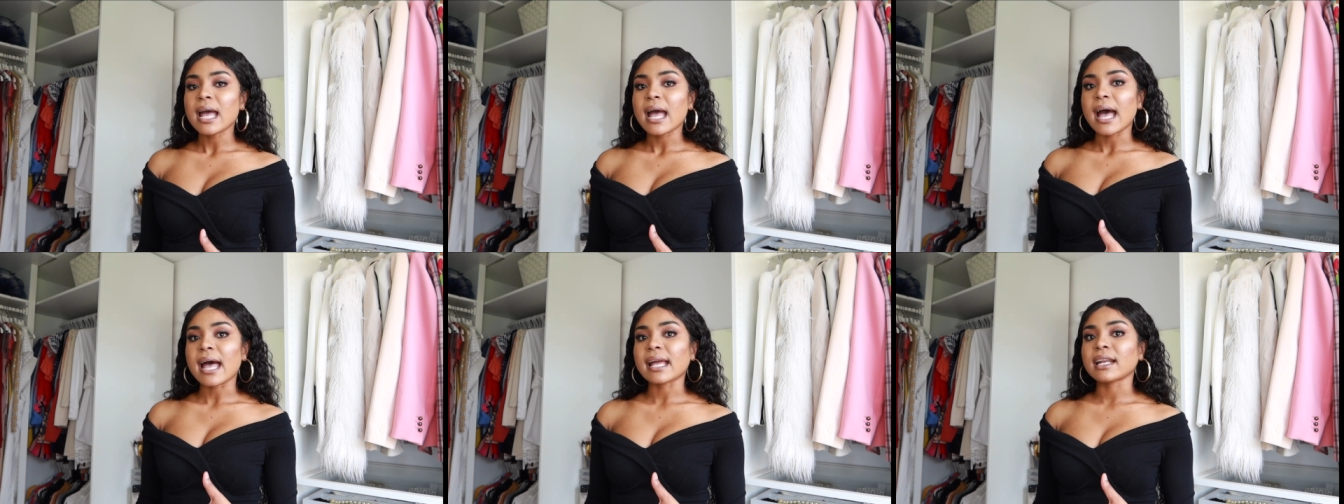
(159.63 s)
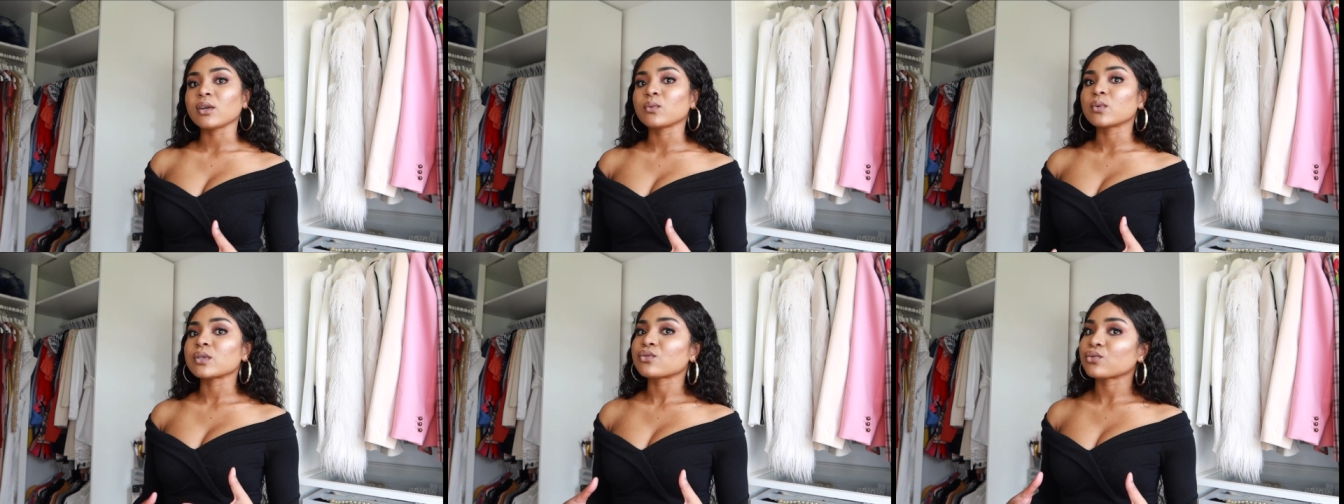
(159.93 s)
and
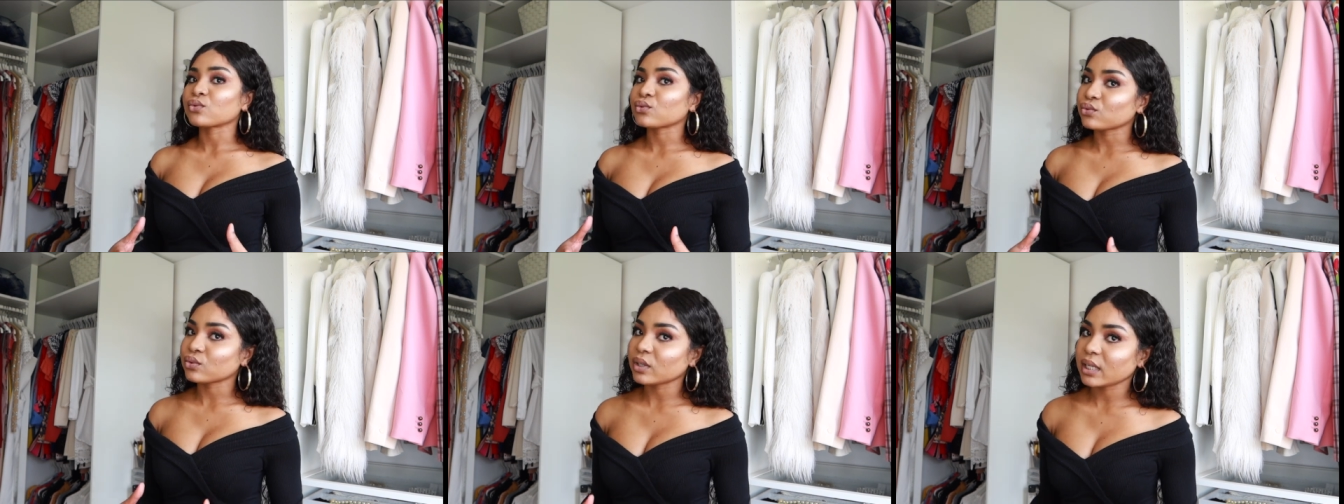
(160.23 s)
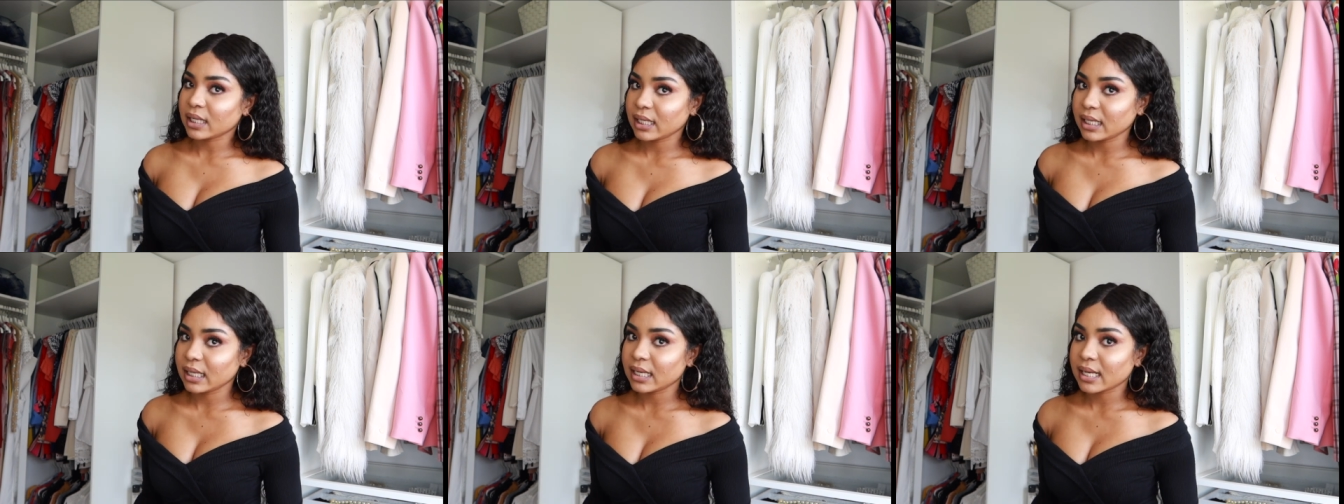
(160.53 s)
it was
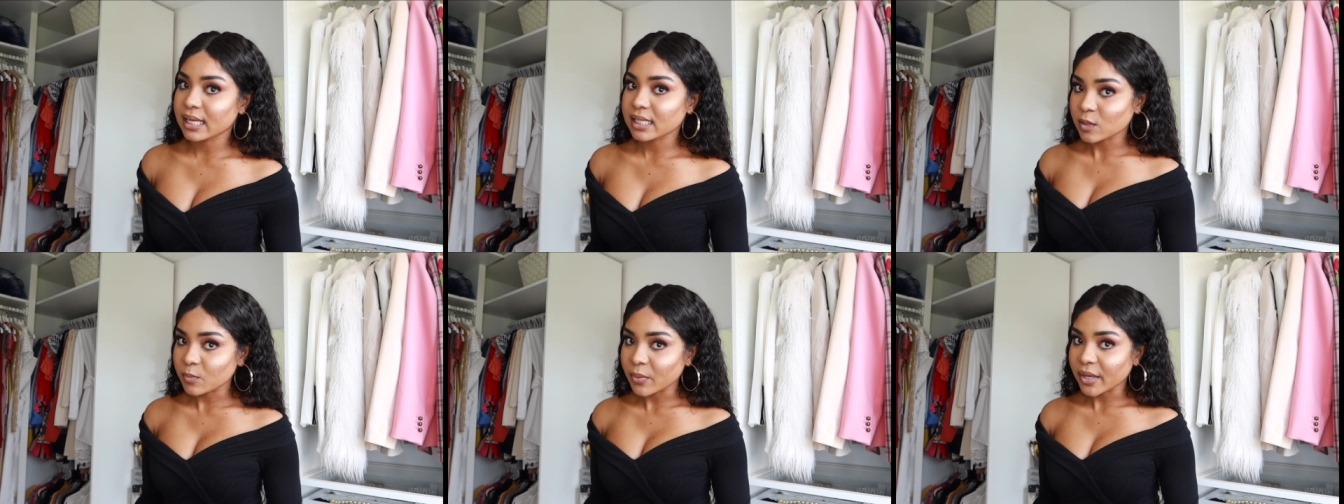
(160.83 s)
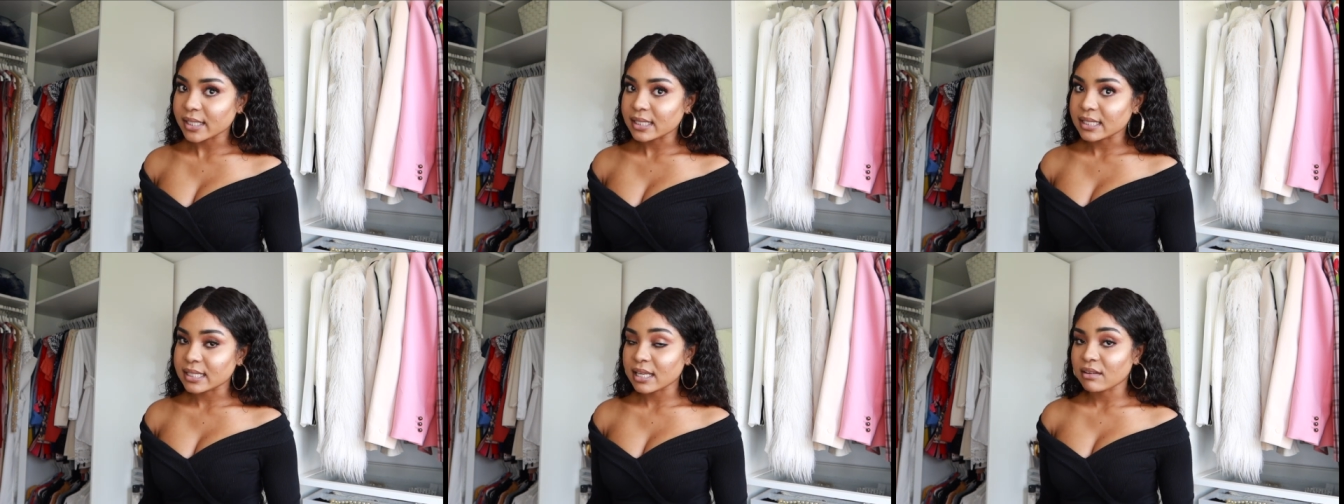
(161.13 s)
really
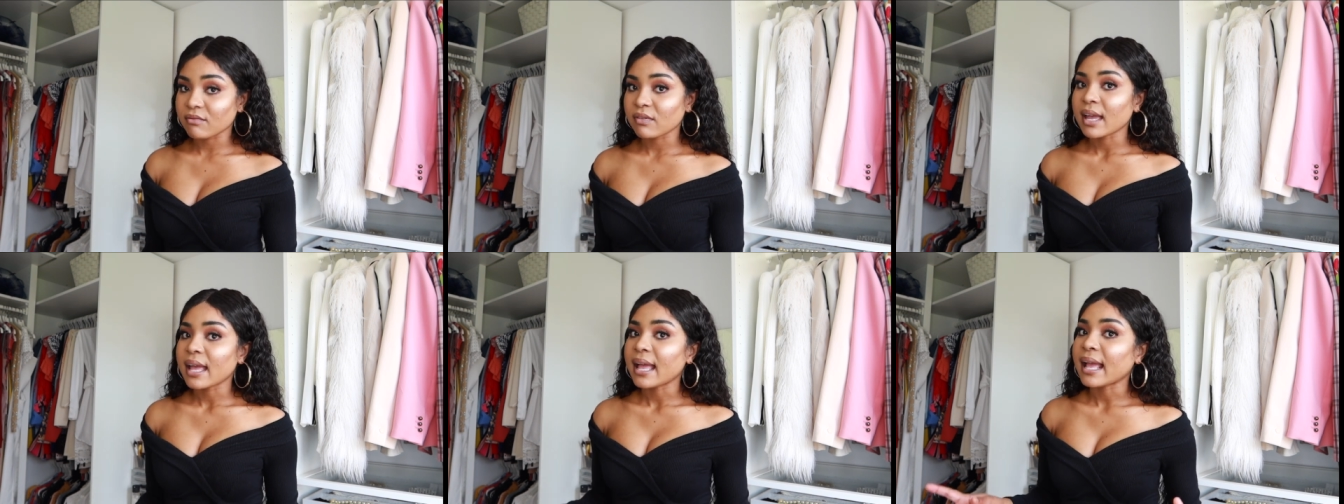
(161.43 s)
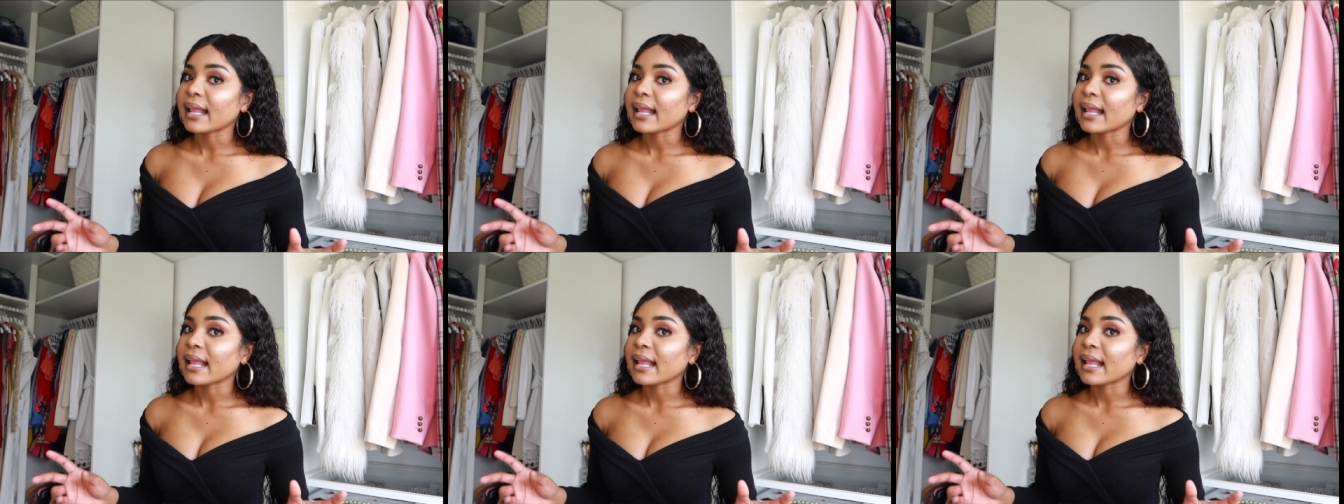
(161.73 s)
inexpensive.